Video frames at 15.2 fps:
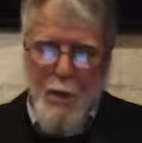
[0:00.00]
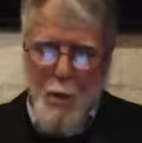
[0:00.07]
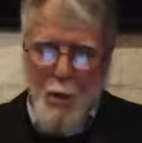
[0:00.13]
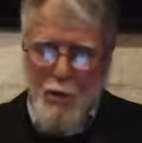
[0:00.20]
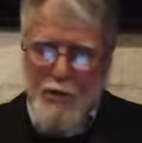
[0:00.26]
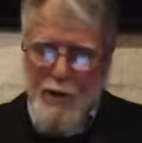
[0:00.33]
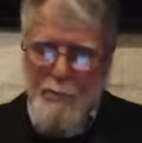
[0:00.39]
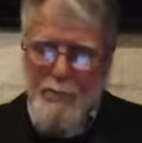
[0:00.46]

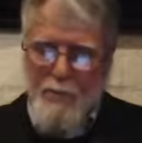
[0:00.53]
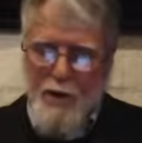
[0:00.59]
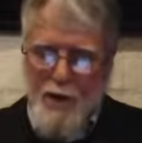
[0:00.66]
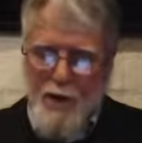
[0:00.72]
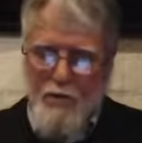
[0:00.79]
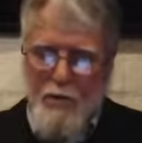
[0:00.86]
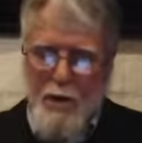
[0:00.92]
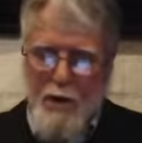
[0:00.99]
Or some
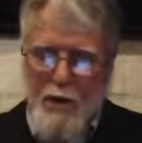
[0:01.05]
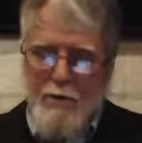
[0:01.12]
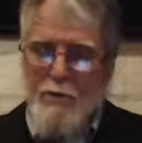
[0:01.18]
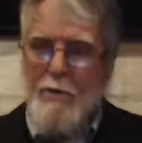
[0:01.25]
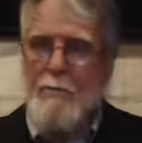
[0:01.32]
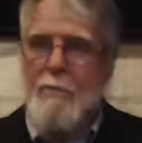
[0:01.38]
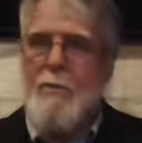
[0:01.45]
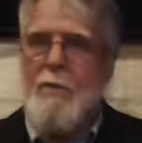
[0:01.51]
such phrase.
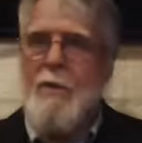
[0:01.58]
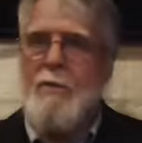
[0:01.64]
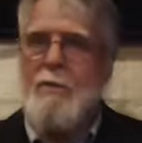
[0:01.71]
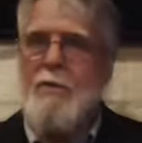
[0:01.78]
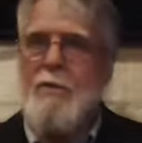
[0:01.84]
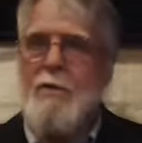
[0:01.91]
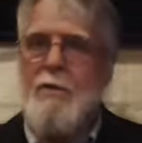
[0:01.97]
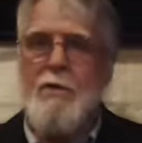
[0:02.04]

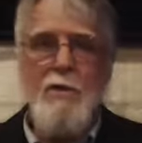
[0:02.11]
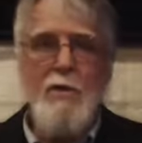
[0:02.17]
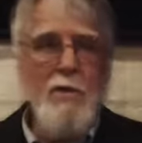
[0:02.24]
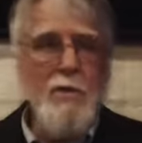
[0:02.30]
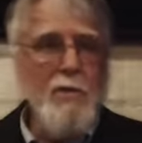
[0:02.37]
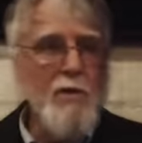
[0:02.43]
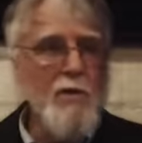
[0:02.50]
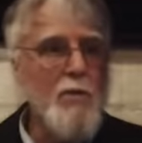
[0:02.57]

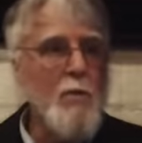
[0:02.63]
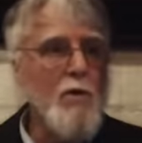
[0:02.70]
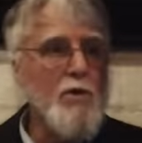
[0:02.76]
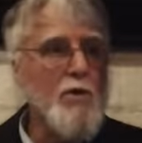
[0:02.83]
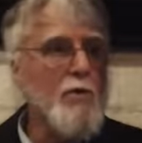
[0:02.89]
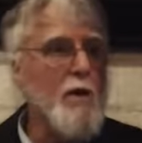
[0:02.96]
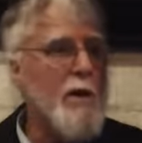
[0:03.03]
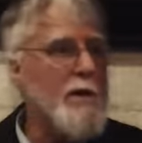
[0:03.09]
This is what
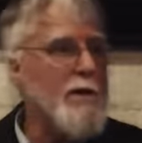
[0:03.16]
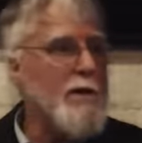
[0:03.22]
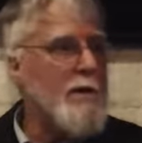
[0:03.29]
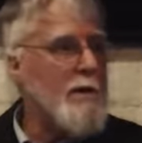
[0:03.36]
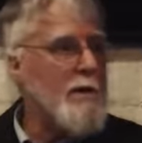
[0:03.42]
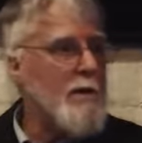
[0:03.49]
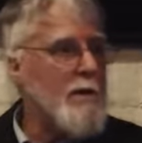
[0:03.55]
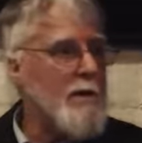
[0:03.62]
you find
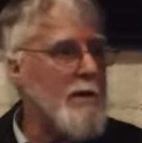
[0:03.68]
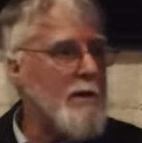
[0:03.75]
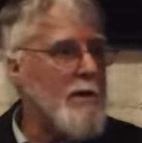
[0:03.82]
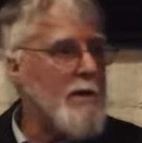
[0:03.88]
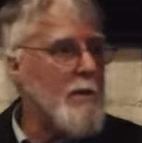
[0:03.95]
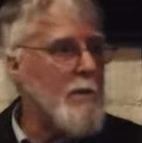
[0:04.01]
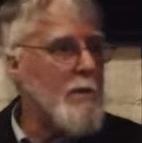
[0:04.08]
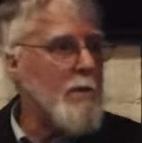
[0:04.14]

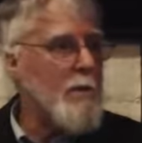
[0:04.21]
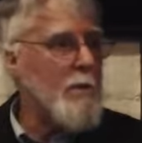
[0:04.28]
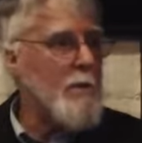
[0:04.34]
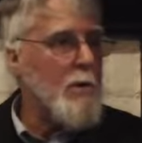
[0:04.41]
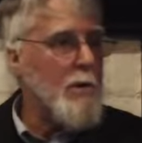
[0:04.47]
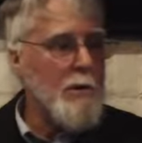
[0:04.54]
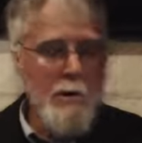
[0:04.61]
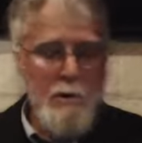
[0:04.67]
in the
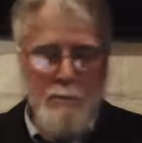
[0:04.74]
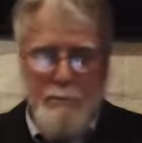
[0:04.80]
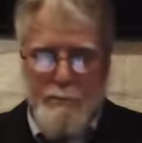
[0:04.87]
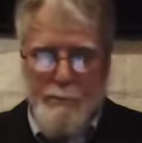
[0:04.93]
Muwatta,